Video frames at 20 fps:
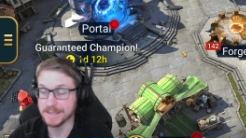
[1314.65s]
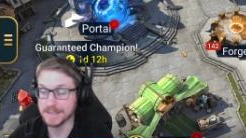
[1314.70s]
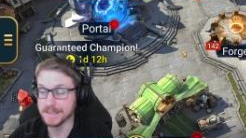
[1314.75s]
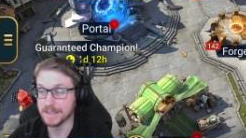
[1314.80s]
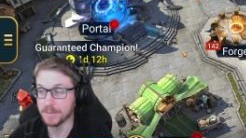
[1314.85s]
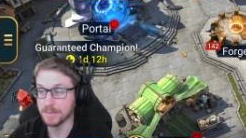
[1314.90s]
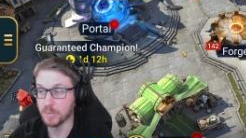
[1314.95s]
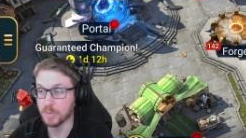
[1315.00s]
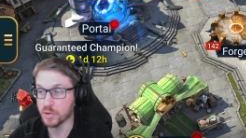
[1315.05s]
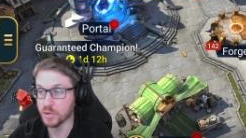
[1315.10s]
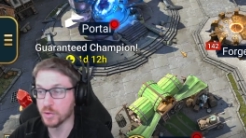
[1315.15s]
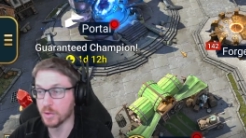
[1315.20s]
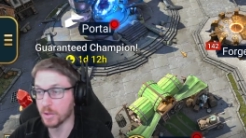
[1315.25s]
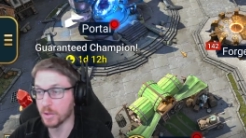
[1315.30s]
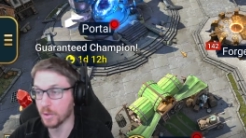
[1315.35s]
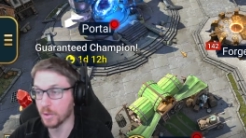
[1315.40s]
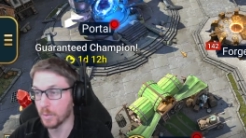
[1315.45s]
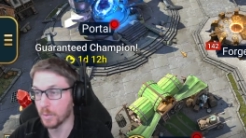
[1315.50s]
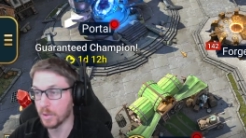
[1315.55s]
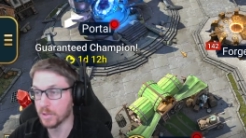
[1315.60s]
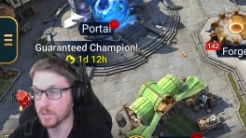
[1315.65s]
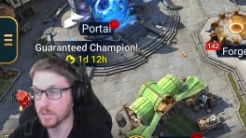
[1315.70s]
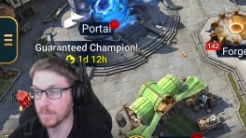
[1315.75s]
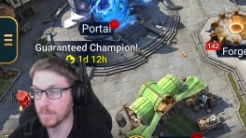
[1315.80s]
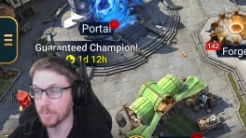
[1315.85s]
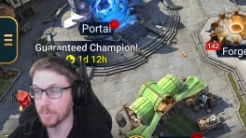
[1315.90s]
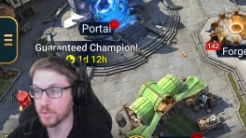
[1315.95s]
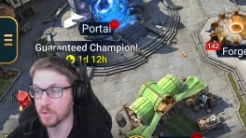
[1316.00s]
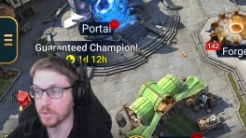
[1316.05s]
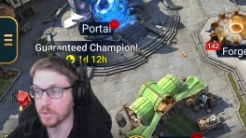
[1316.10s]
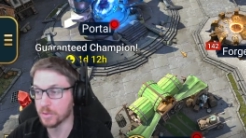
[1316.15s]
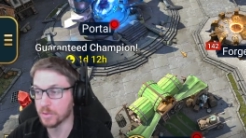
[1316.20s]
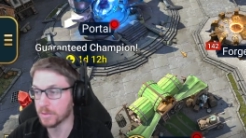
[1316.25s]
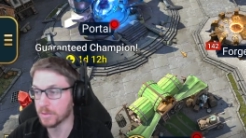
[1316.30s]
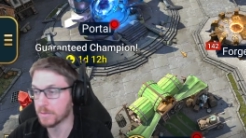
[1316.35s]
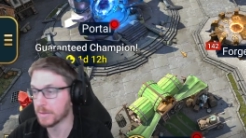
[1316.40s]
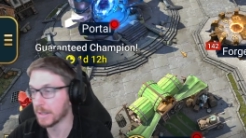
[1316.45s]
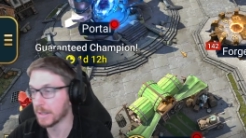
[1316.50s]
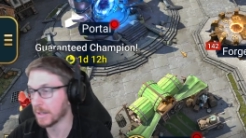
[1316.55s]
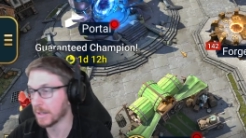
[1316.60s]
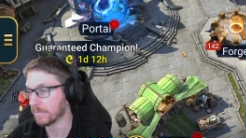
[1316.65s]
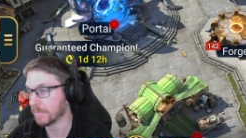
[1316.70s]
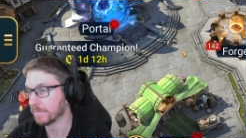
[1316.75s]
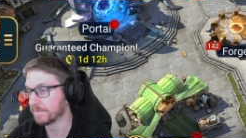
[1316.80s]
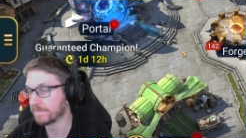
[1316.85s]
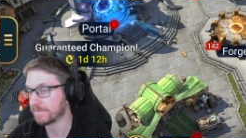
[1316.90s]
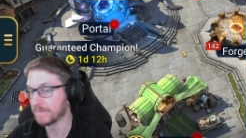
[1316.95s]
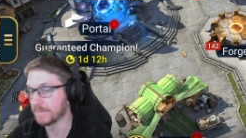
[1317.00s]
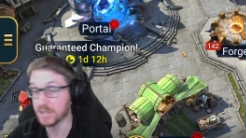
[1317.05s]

Uh, I'm not sure who it was, but I'm sure um,